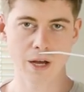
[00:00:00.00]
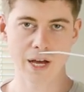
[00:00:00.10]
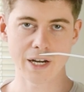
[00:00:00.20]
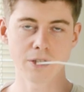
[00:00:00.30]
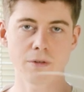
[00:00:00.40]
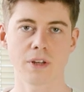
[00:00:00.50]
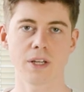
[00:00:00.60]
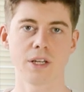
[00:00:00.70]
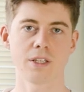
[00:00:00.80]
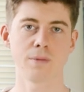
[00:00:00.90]
I don't
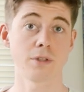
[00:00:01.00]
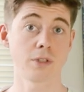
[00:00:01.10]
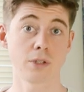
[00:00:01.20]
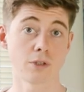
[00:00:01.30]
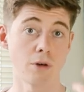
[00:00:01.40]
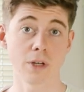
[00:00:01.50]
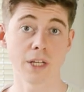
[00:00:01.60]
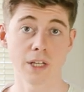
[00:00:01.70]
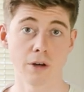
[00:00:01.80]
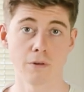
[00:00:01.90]
think it smells
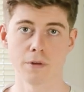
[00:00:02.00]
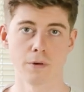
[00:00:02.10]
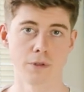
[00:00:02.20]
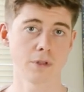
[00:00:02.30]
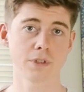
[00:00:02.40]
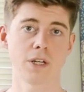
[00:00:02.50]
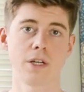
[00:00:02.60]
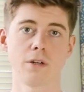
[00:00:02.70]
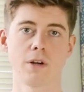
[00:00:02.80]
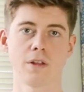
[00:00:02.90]
strongly of the rose
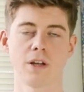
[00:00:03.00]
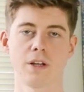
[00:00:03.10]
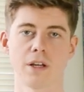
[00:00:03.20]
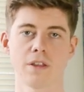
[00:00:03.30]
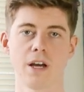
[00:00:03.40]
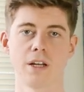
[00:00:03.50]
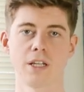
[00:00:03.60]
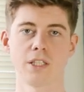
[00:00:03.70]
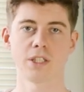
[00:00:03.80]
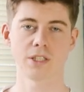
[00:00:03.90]
oxide or anything like that.
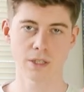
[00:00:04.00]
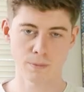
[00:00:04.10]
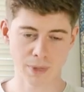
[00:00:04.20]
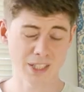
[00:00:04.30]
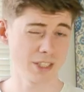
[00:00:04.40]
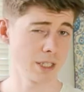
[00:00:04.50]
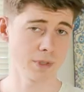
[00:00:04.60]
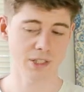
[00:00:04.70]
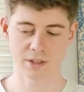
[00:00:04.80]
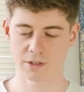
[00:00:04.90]
It just blends
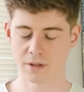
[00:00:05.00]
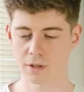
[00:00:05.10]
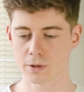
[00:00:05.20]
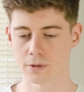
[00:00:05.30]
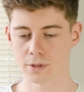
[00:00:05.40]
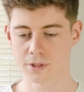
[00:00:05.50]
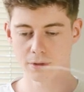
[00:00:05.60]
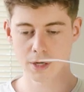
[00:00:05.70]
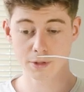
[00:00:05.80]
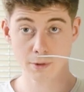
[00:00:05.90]
seamlessly into the court. So
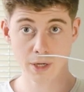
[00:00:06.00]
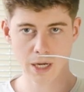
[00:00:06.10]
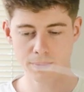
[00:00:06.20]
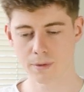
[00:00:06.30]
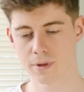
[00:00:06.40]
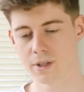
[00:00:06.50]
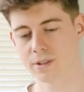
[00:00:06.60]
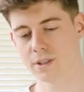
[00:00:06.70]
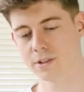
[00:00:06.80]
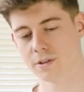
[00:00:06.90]
I was quite happy with
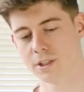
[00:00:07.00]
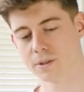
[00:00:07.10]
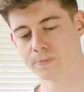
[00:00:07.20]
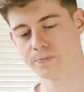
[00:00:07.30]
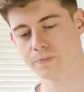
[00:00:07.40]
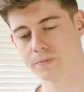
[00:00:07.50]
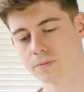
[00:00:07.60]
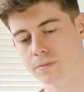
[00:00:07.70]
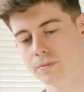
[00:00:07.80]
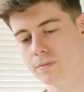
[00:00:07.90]
this iteration.
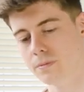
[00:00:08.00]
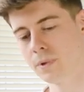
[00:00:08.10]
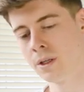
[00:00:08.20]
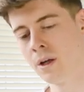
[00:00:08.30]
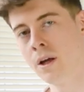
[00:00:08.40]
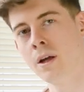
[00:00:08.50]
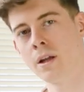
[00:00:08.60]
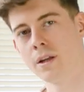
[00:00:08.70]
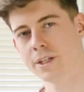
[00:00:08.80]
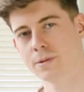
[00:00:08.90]

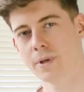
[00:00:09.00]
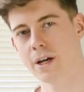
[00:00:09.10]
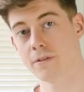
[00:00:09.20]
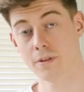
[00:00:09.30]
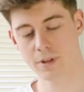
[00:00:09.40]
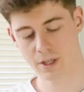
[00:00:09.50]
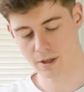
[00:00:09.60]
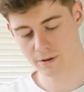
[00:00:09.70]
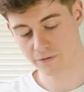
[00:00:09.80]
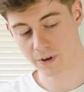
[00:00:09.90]
Next we have
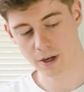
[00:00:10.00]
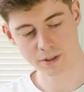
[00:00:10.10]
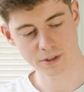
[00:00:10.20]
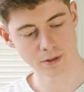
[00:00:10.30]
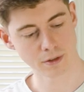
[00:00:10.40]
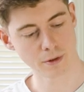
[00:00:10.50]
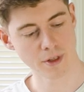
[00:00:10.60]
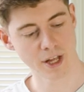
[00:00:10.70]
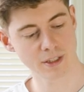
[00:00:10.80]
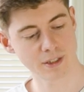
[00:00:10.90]
the farnesyl, or
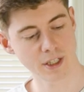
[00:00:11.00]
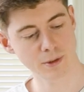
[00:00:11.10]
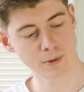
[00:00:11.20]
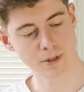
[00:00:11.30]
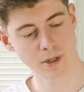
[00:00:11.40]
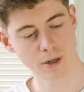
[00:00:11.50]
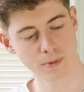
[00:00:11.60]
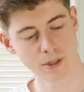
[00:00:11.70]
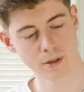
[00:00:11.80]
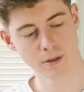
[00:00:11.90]
that
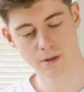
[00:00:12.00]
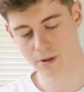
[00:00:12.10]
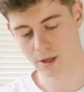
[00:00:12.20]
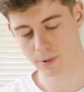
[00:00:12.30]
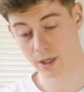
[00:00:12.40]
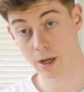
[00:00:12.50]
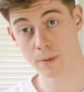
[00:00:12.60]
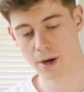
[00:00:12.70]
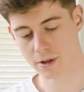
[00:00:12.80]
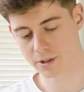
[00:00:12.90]
sesquiterpene that we learned
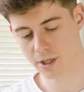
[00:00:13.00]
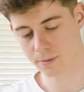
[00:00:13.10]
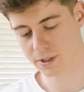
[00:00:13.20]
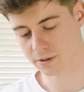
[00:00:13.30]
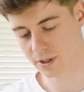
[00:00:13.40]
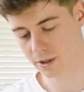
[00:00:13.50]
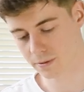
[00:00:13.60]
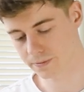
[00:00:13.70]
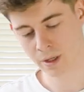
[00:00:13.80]
about in the terpenes video.